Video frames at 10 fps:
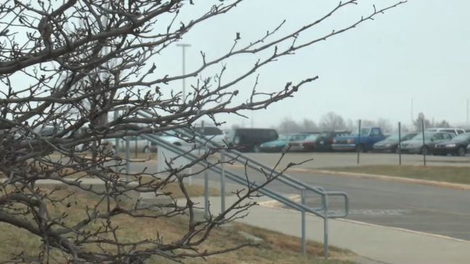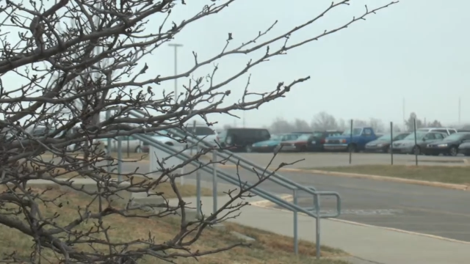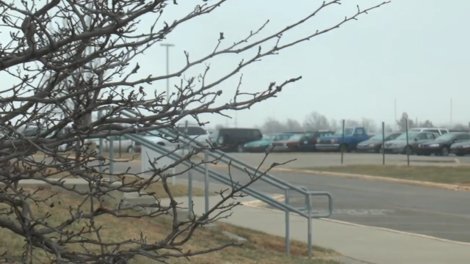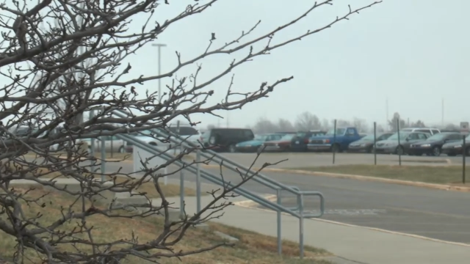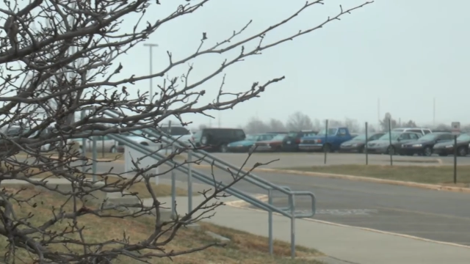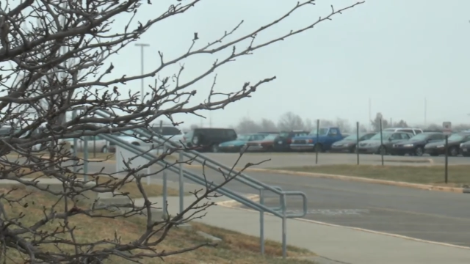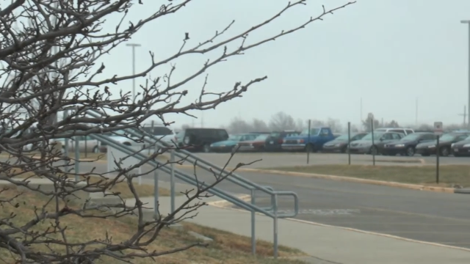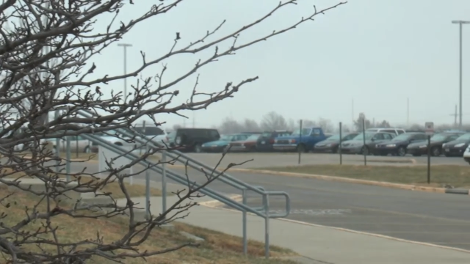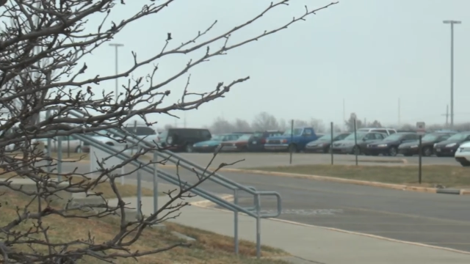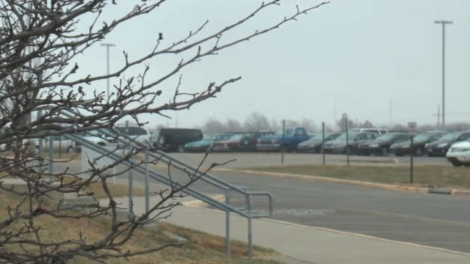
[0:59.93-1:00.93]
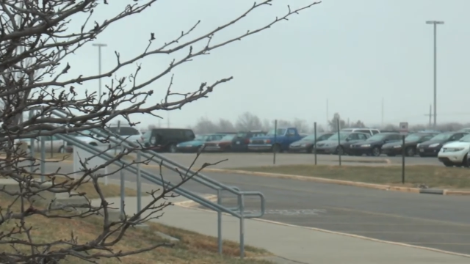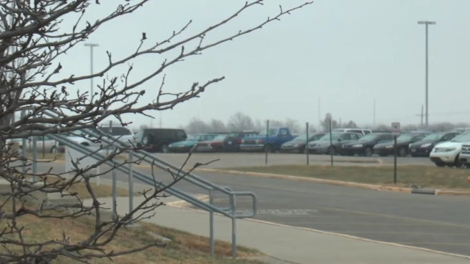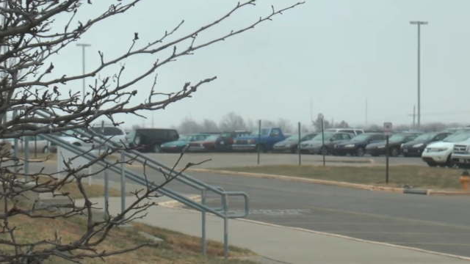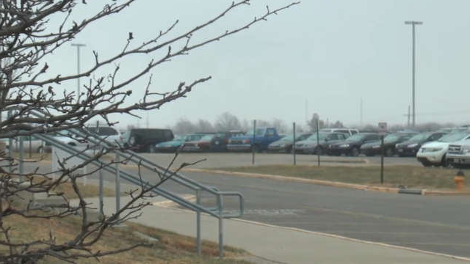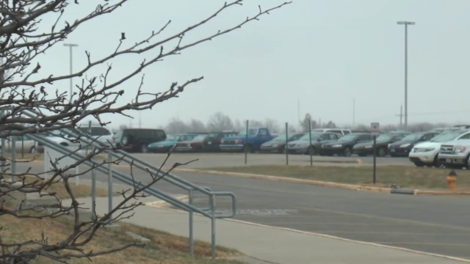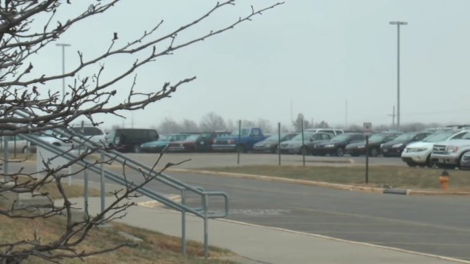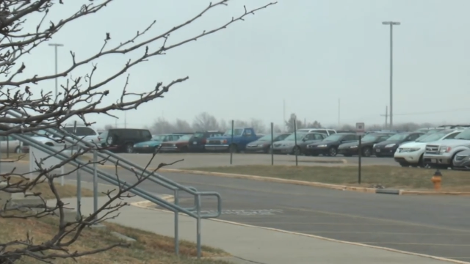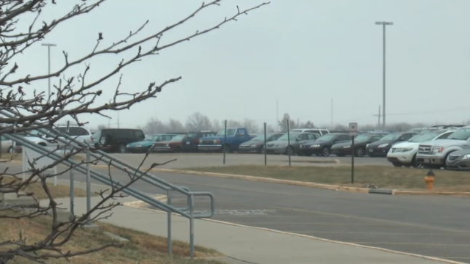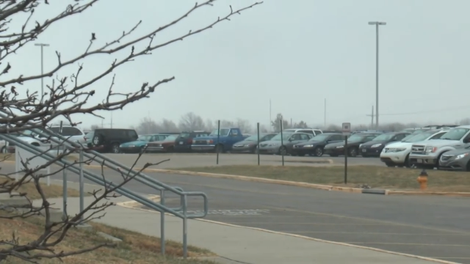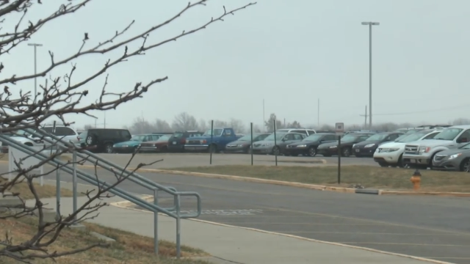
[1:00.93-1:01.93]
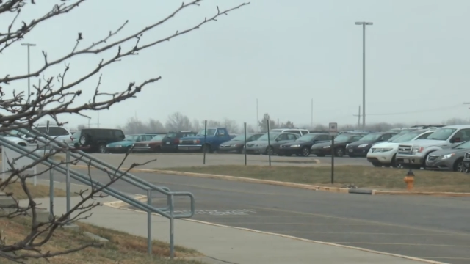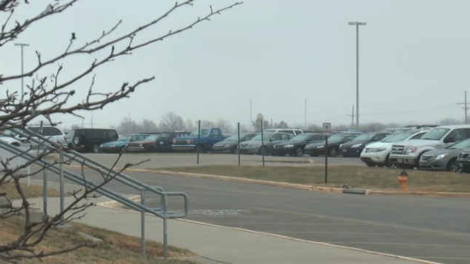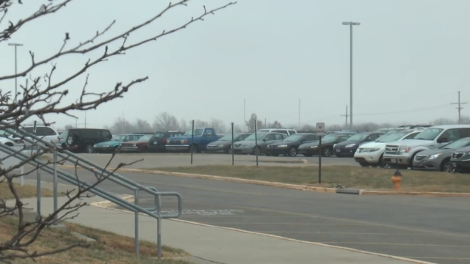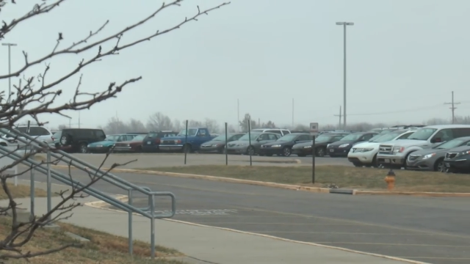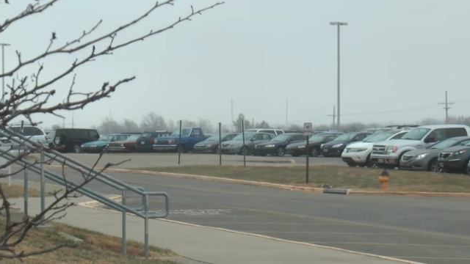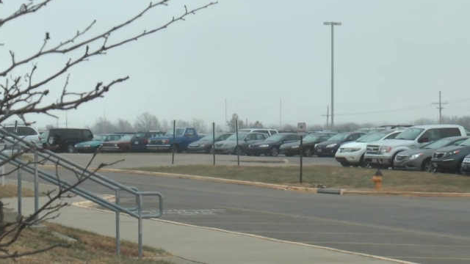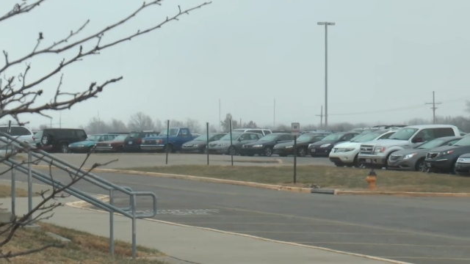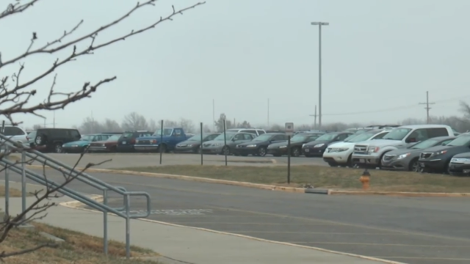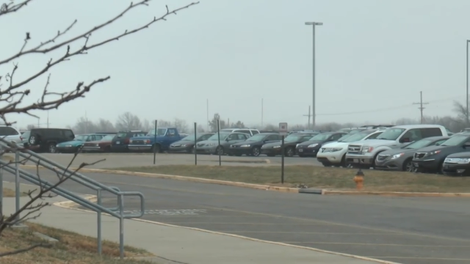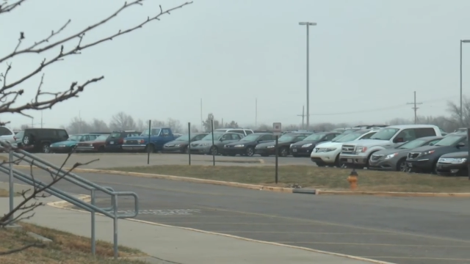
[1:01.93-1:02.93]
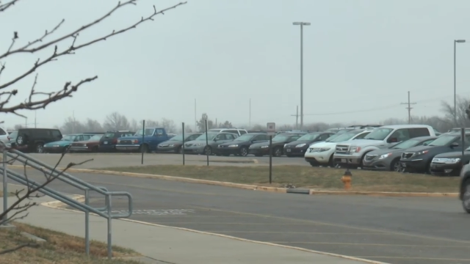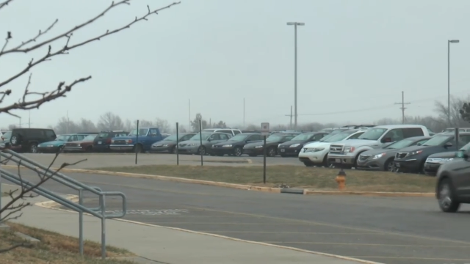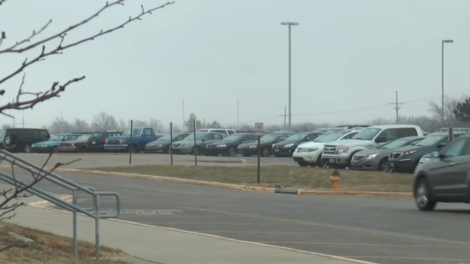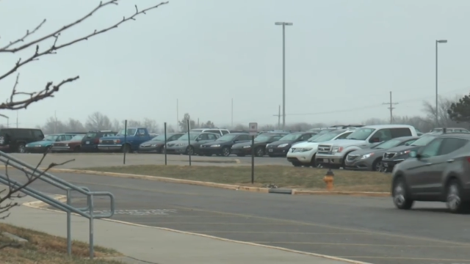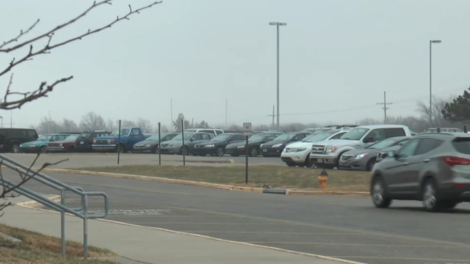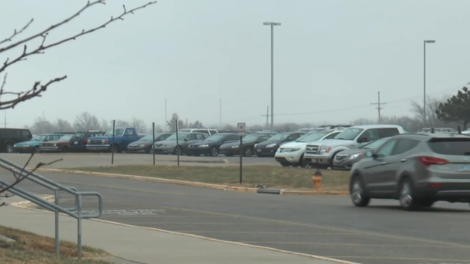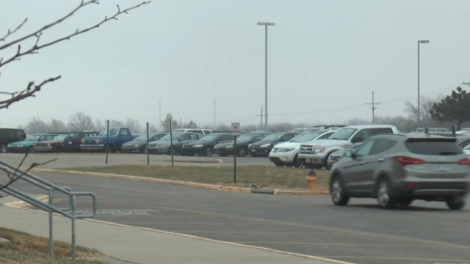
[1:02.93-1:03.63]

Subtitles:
Nobody's mouth can be seen.